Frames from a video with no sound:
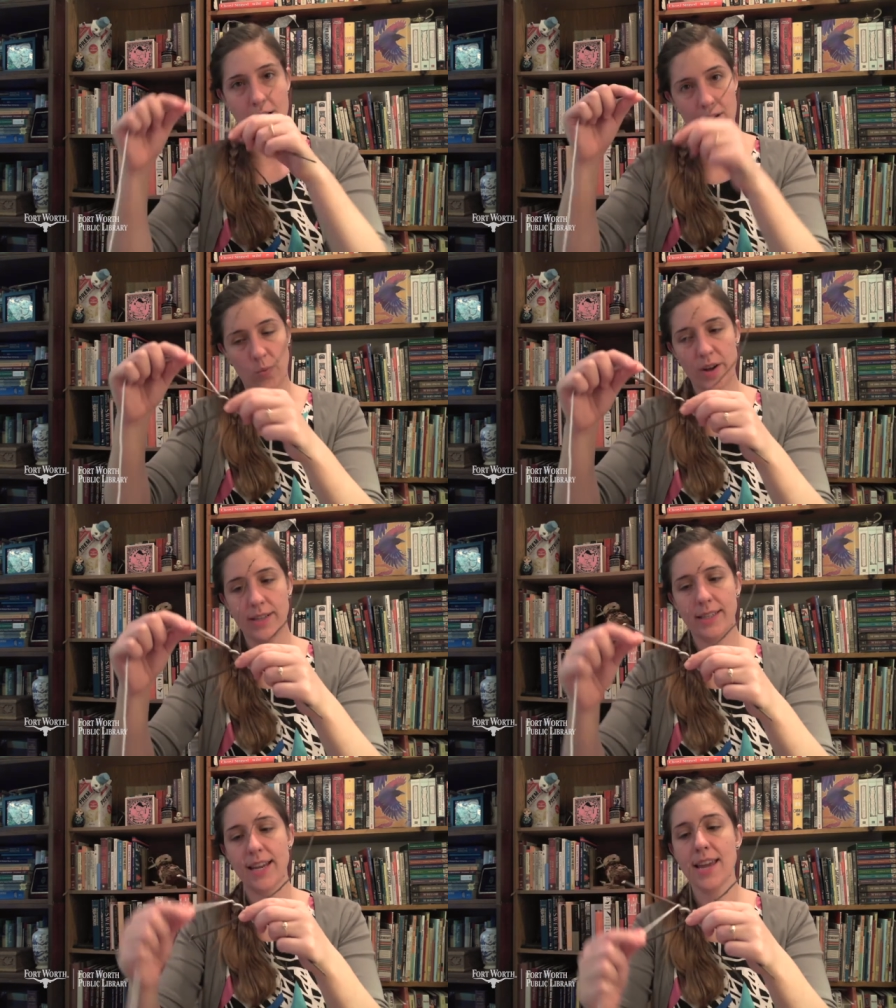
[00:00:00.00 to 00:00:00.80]
on
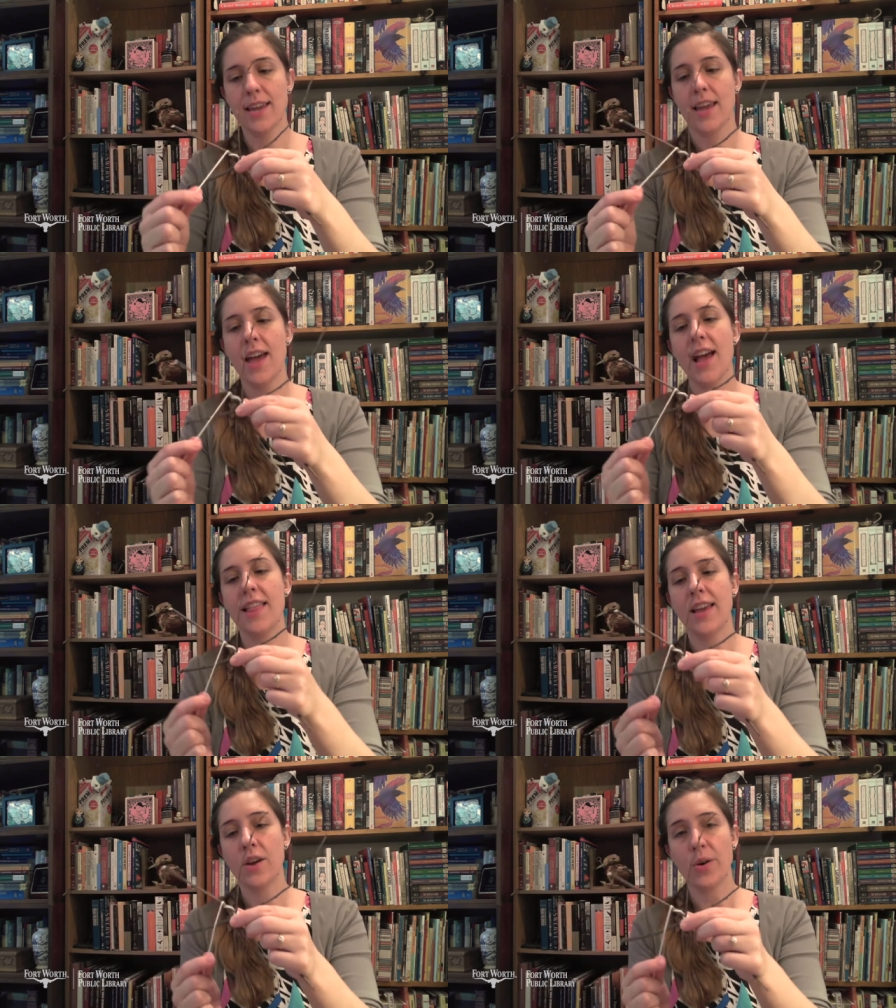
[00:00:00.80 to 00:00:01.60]
one stick
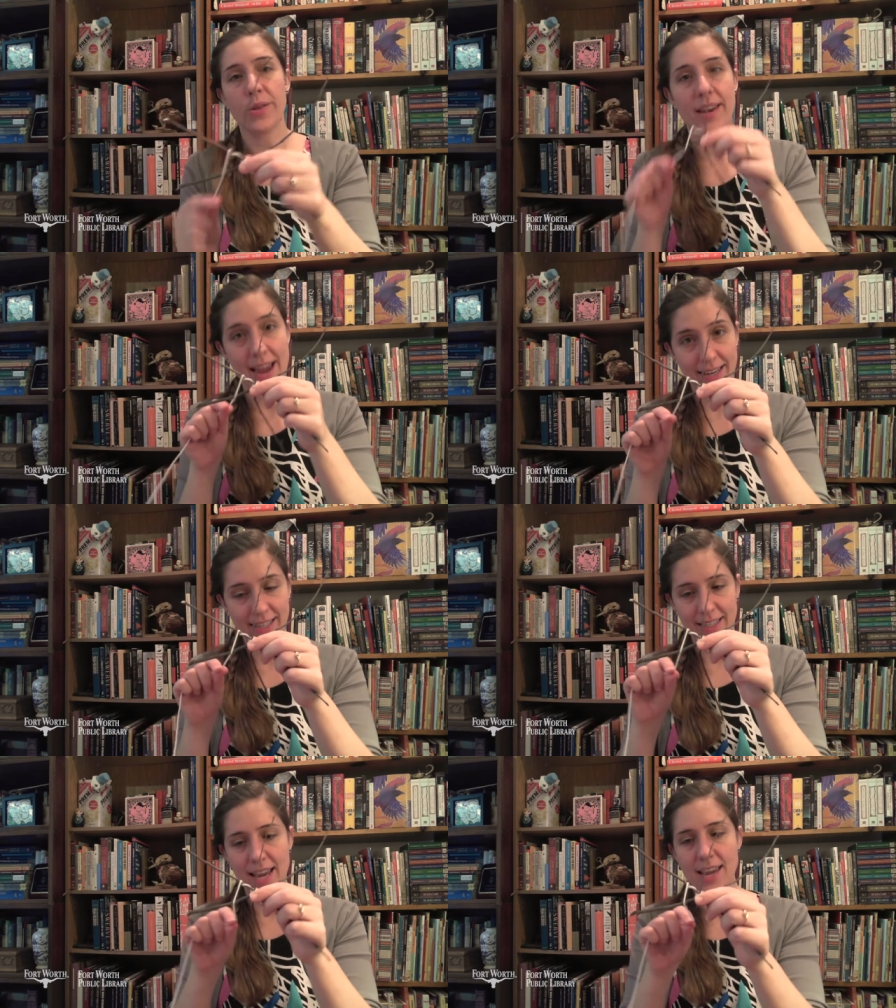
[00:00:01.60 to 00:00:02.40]
and then go to the
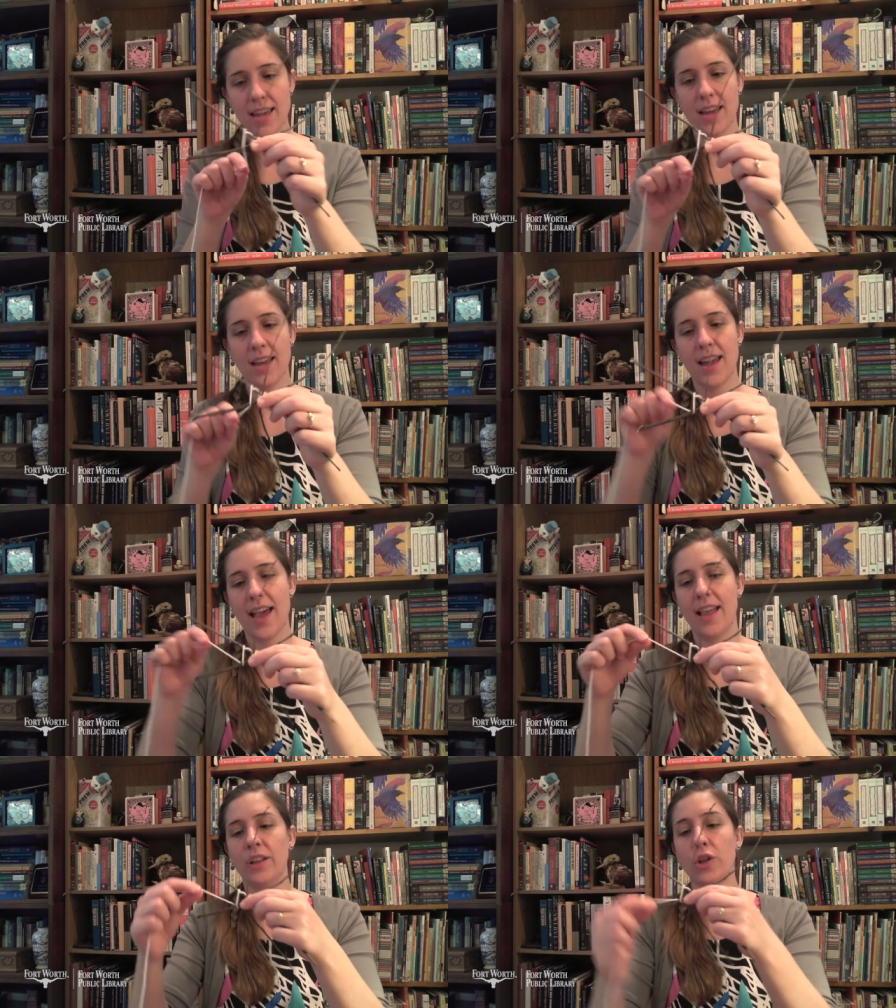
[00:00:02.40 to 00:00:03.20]
next stick
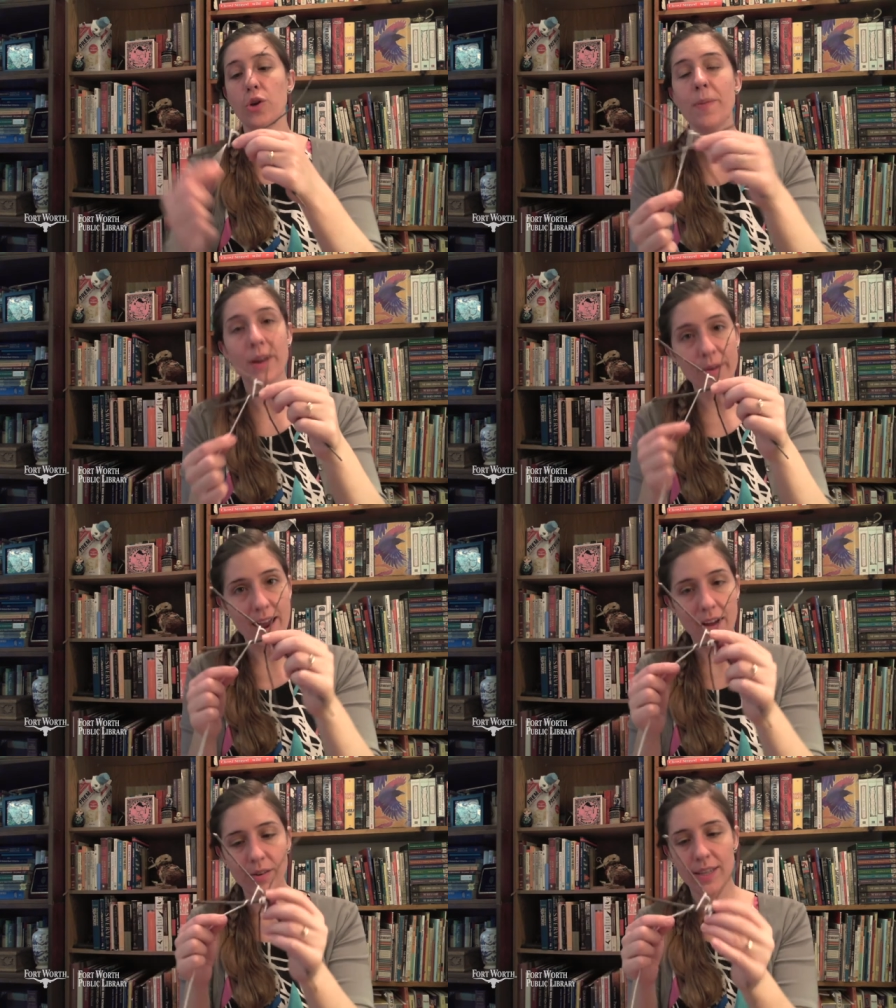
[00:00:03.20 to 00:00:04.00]
and loop it
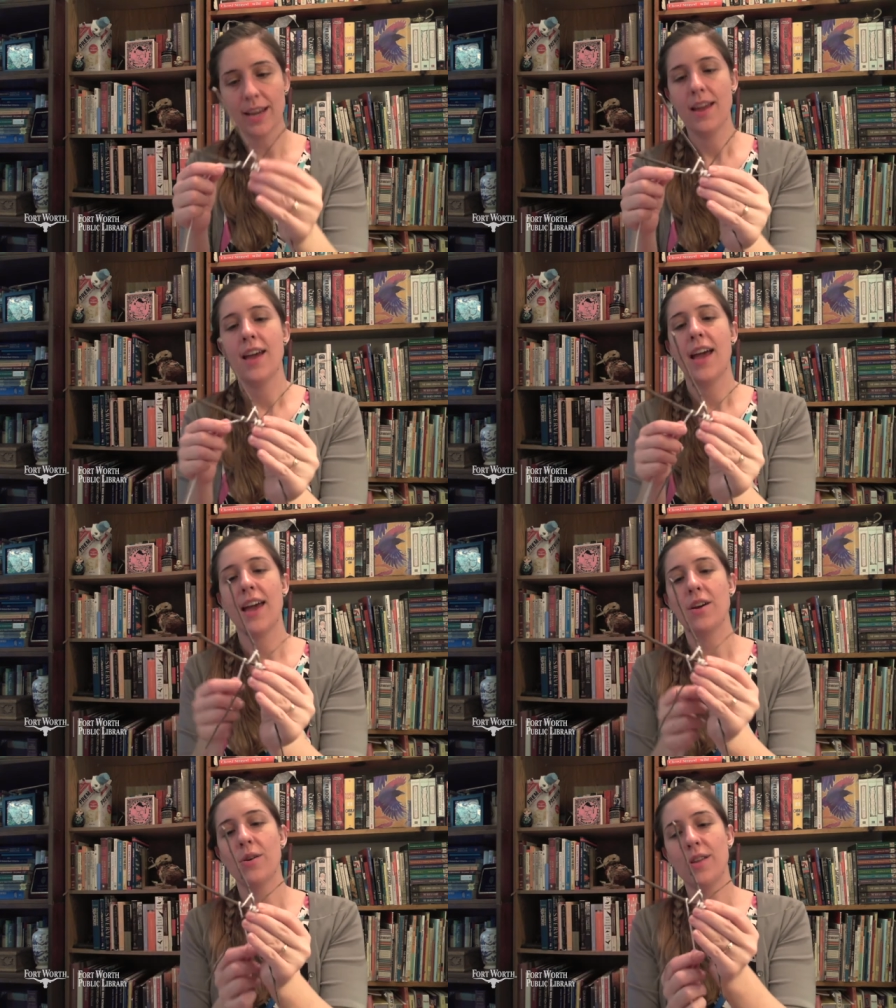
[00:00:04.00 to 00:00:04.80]
around
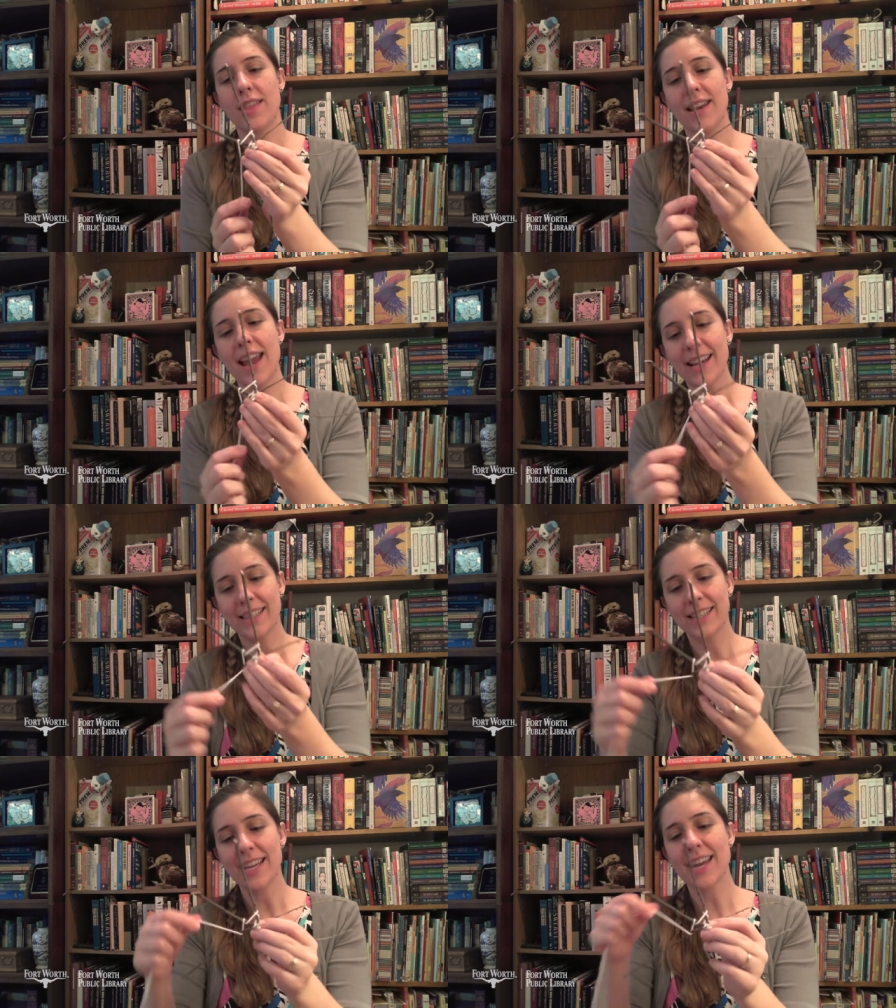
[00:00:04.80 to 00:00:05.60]
and go to the next
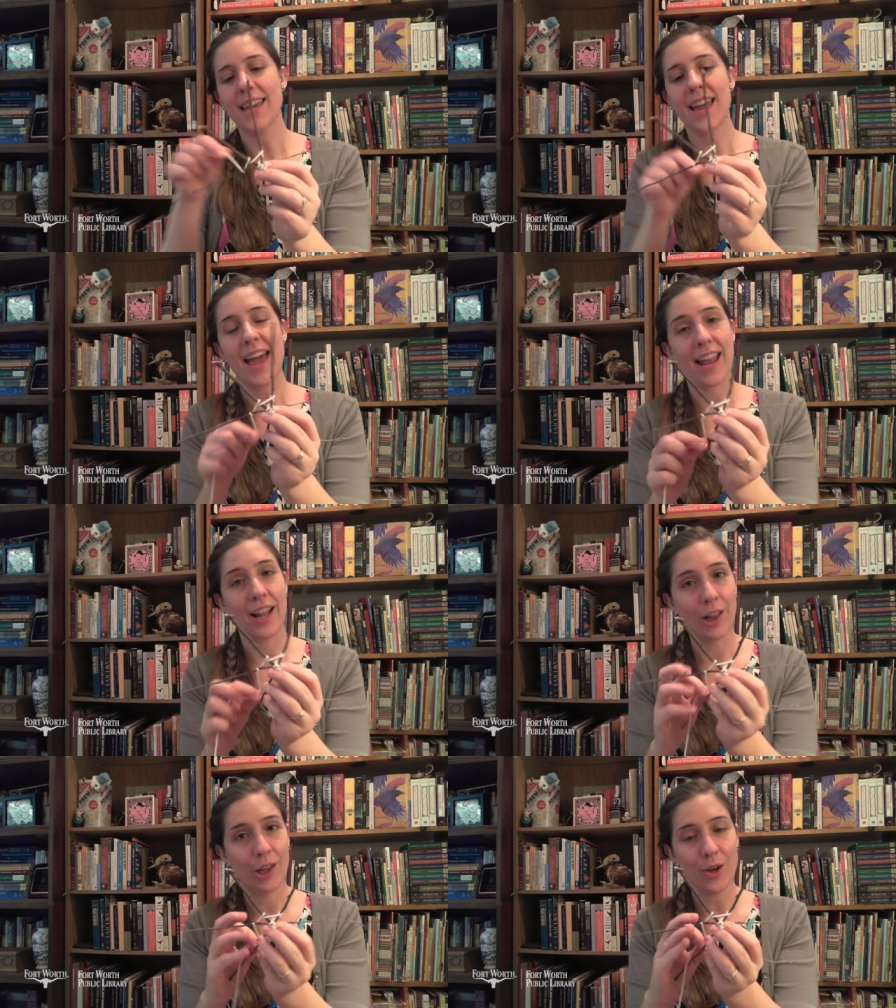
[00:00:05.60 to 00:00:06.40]
stick
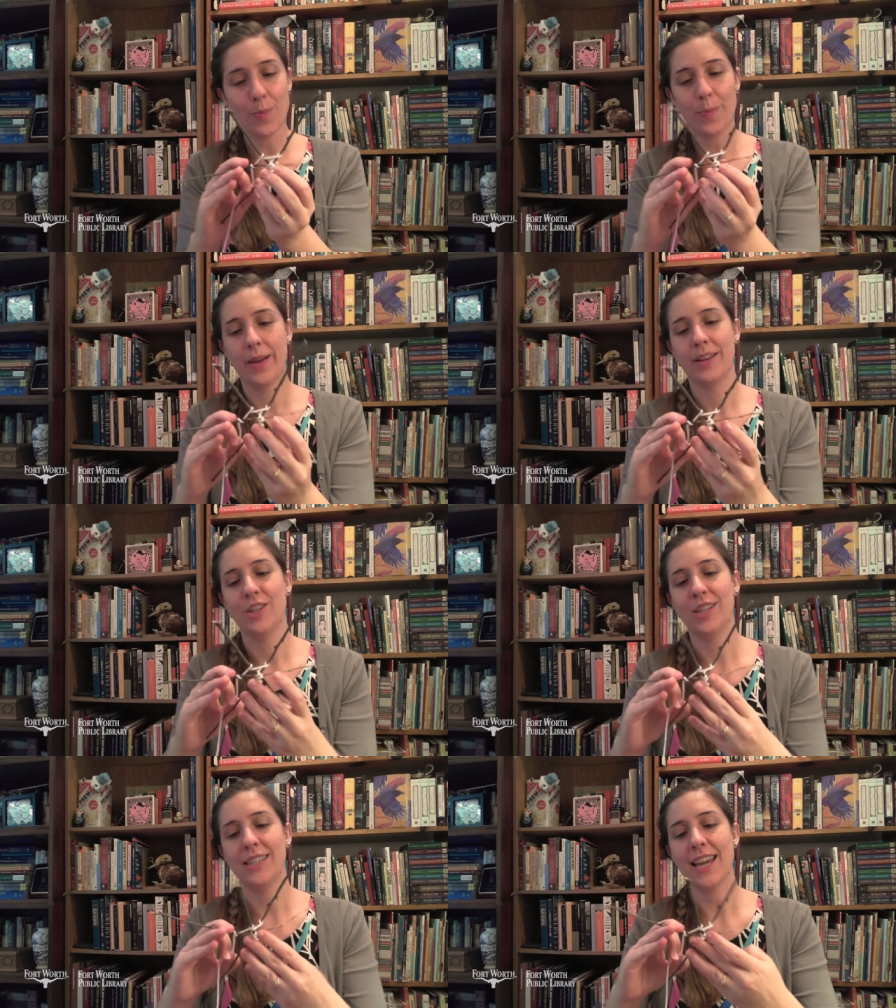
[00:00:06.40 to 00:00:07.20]
and loop
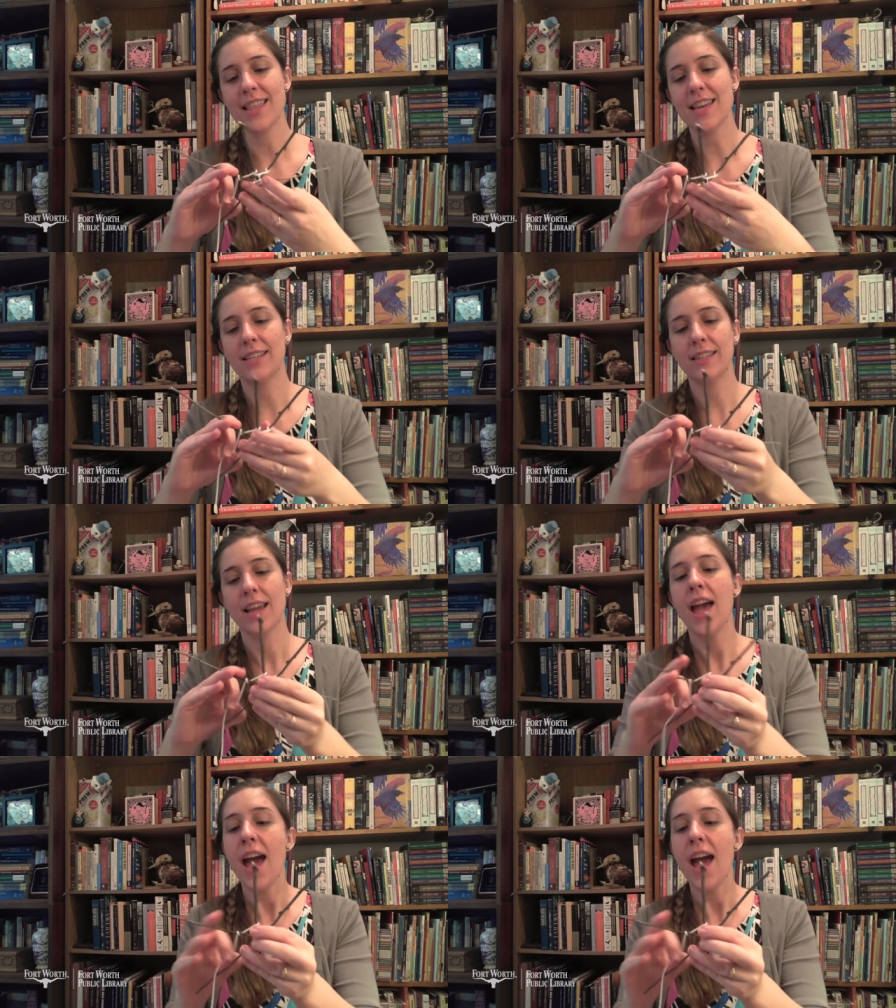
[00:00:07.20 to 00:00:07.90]
just like this.